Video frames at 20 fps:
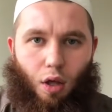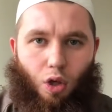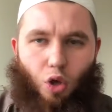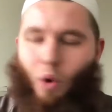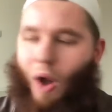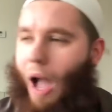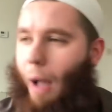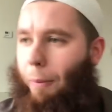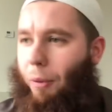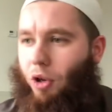
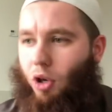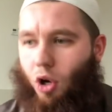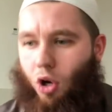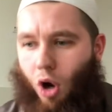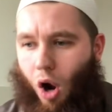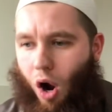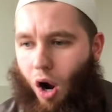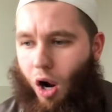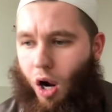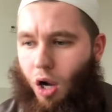You hop in your
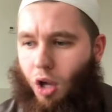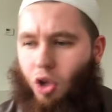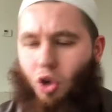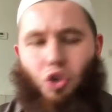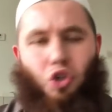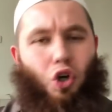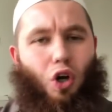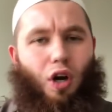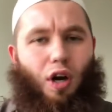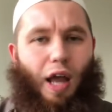car,
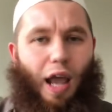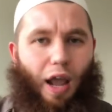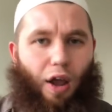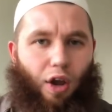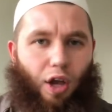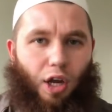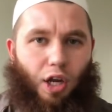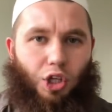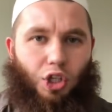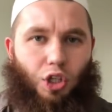you turn on the air
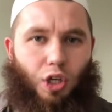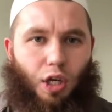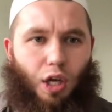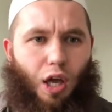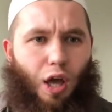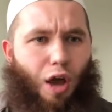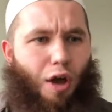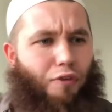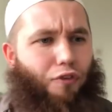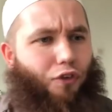conditioning,
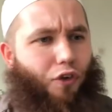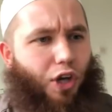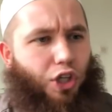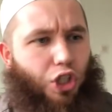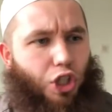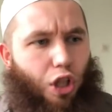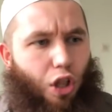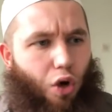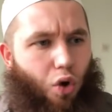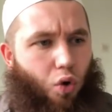
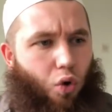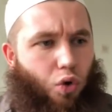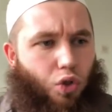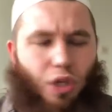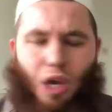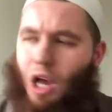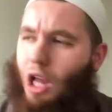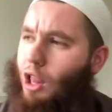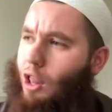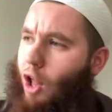fresh
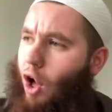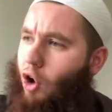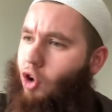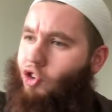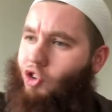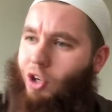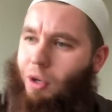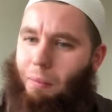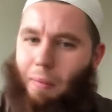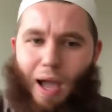clothes,
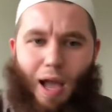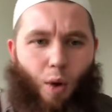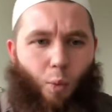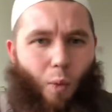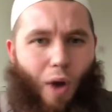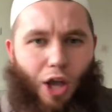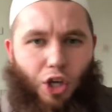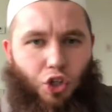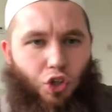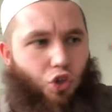laundry mat,
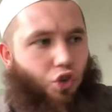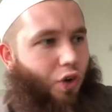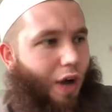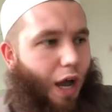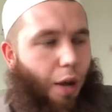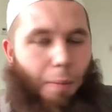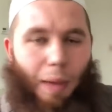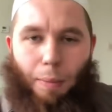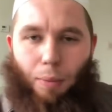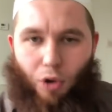wash and
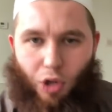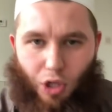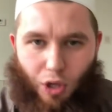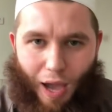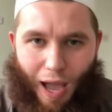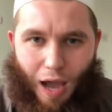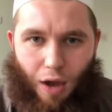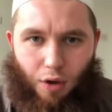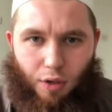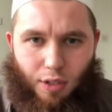dry, maybe in
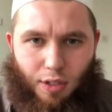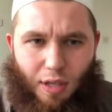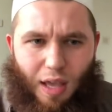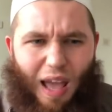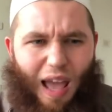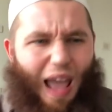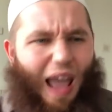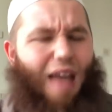your house.